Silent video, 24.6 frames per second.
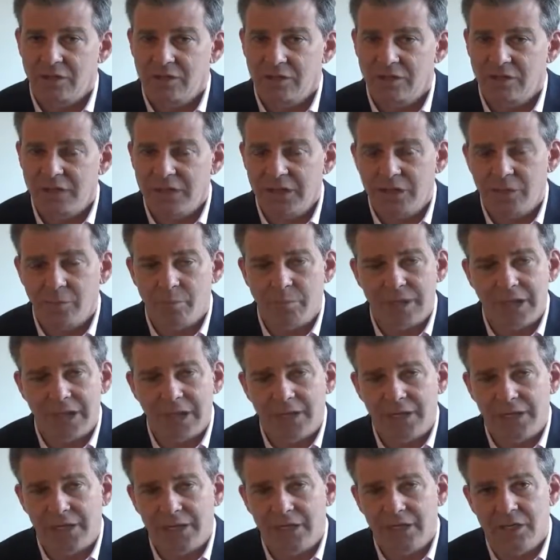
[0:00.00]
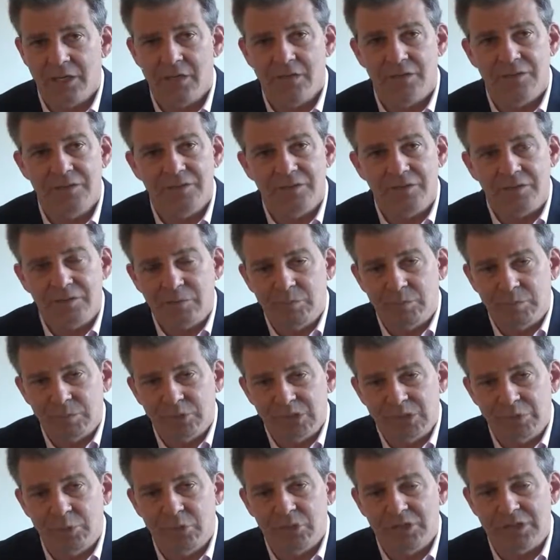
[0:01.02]
Think about it.
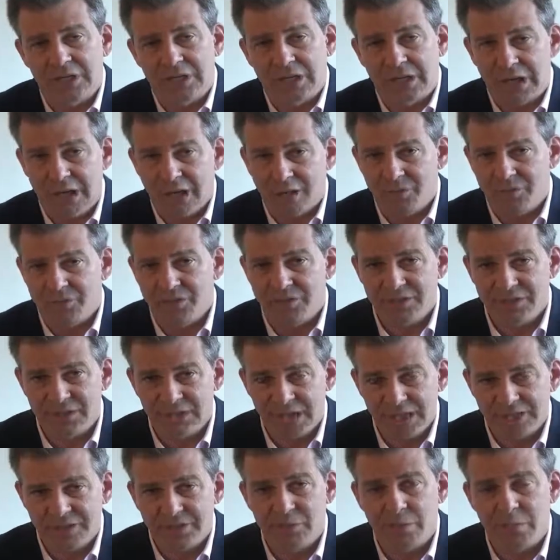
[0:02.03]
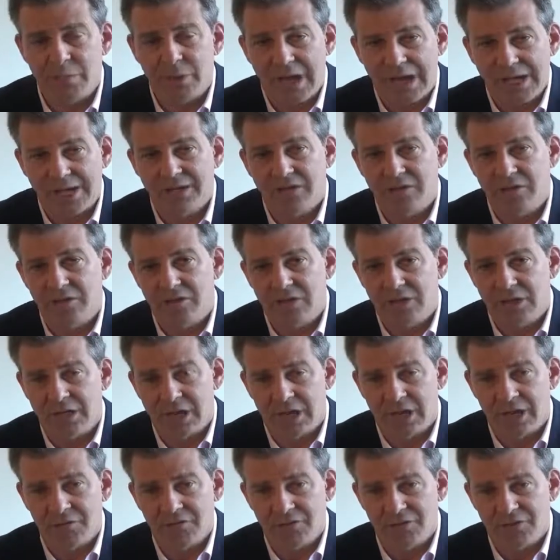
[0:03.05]
Let's put the common sense back into the
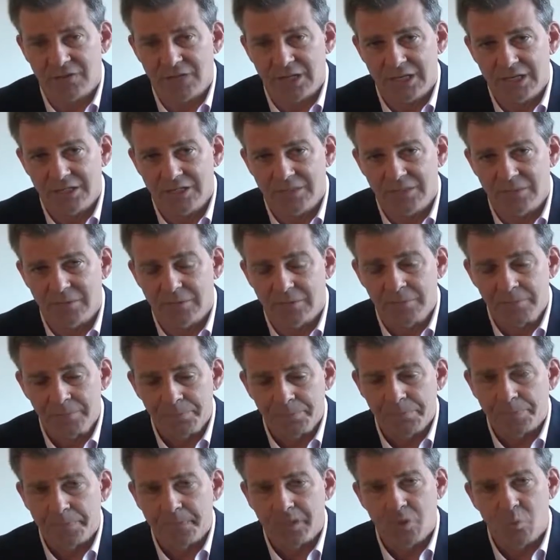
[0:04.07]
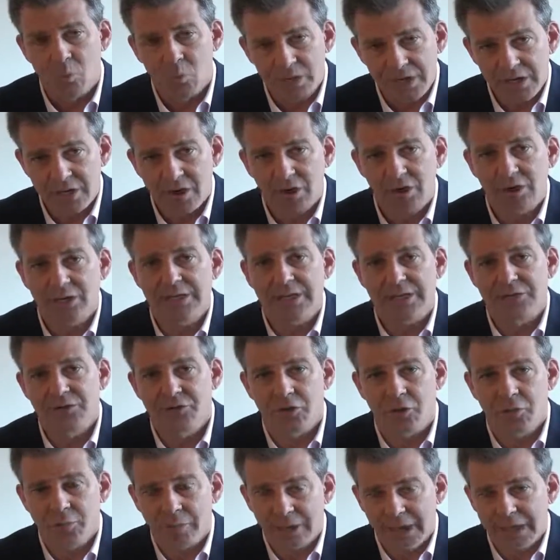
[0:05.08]
conversation. We are
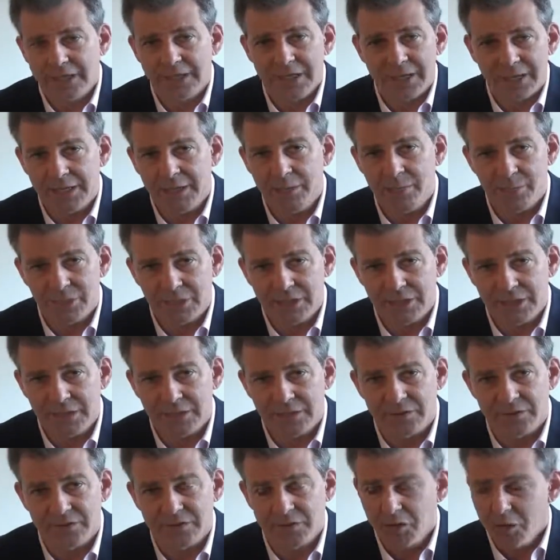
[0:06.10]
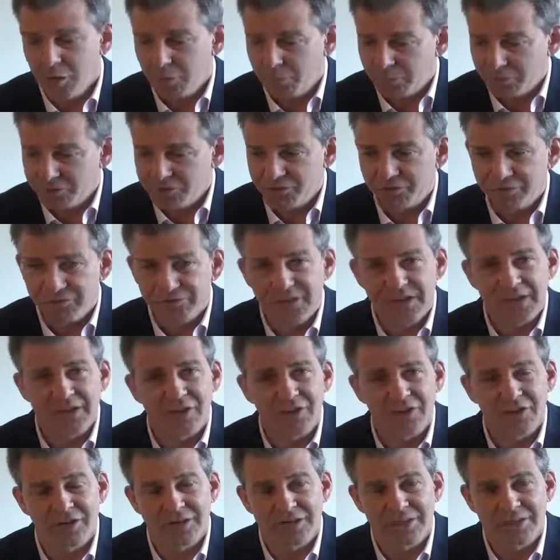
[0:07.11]
electromagnetic beings. Put your
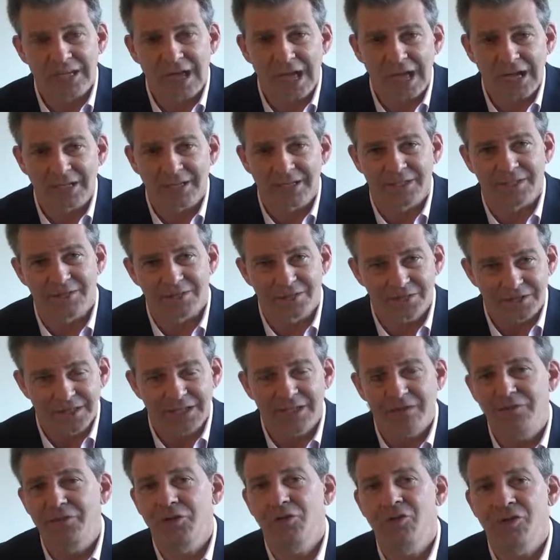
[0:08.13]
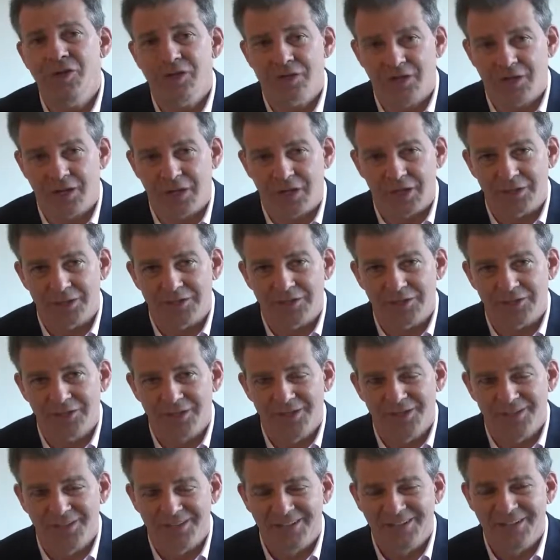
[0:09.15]
finger in a socket and see if you conduct.
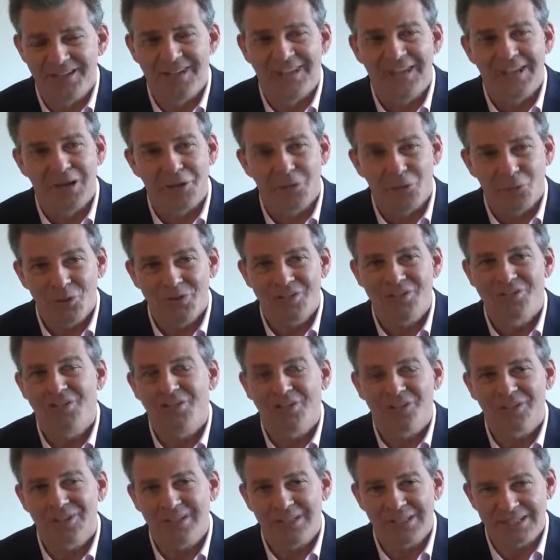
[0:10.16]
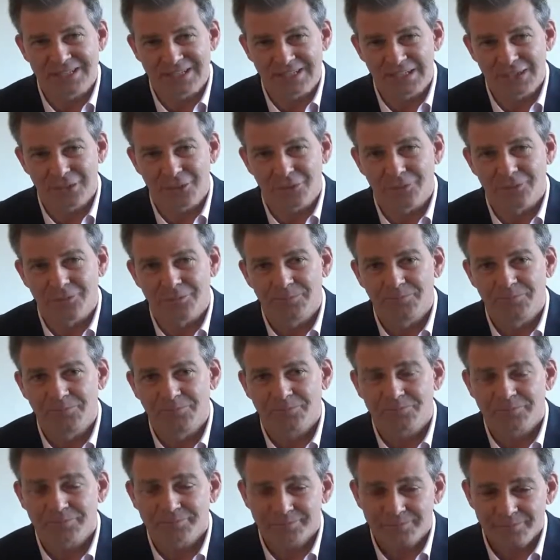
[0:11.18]
We certainly do.
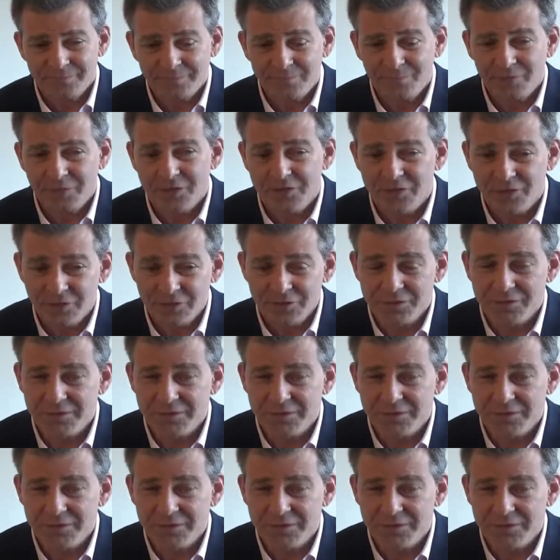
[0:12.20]
Your